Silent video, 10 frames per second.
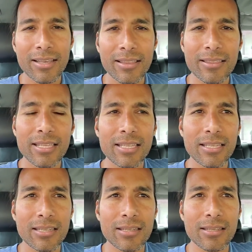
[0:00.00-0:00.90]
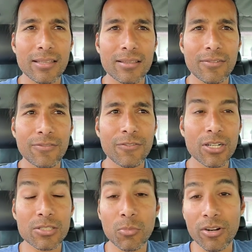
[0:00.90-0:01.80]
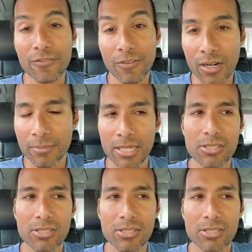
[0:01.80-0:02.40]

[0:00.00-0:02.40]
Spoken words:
the foot is more in front of me,